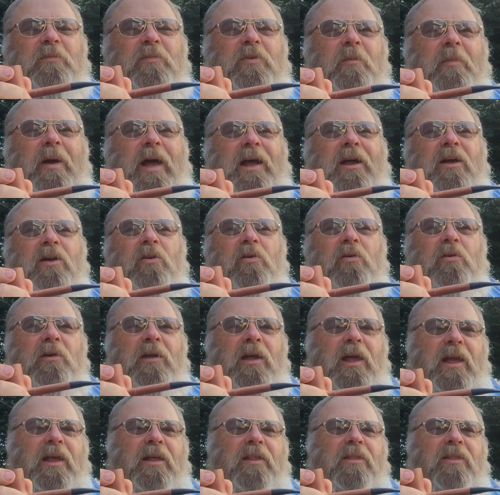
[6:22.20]
tobacco
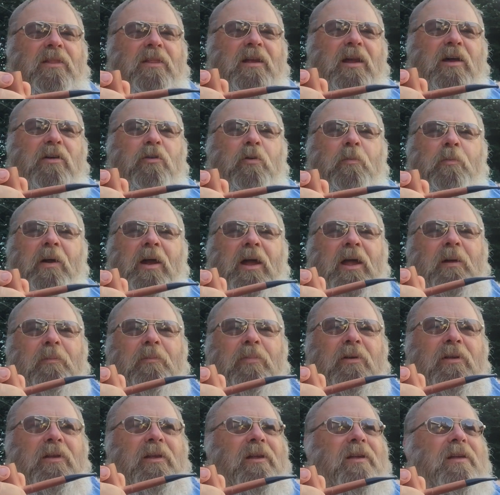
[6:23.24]
and the other pipe.